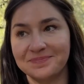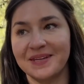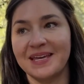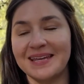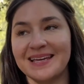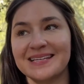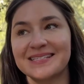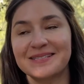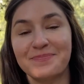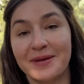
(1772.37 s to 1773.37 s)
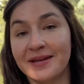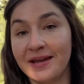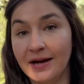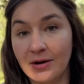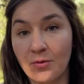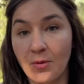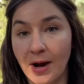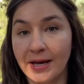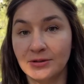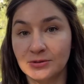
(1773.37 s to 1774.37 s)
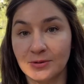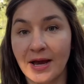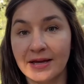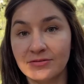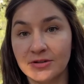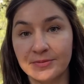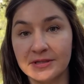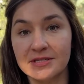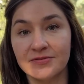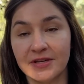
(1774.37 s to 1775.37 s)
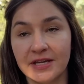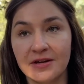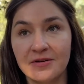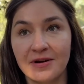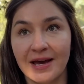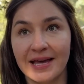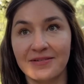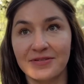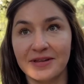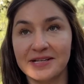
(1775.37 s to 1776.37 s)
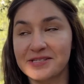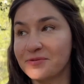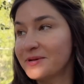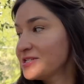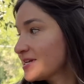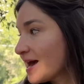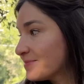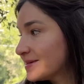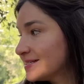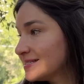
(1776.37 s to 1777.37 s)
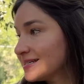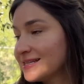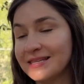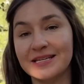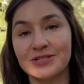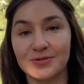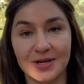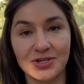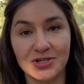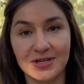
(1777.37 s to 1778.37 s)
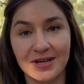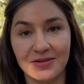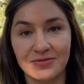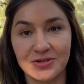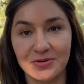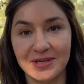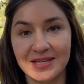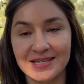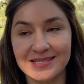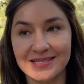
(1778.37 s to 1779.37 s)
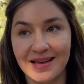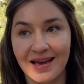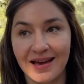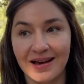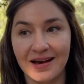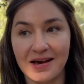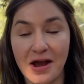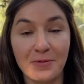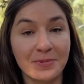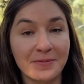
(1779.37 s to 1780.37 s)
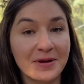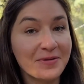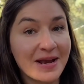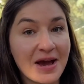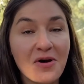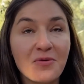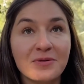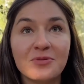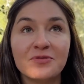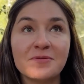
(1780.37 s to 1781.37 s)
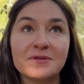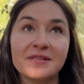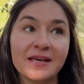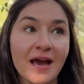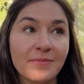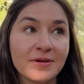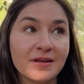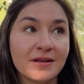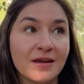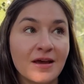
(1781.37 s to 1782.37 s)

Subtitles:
It has been a wild ride filming this video. I feel like so much happened in the duration of doing this. Our plumbing went out, we moved up to the cabin,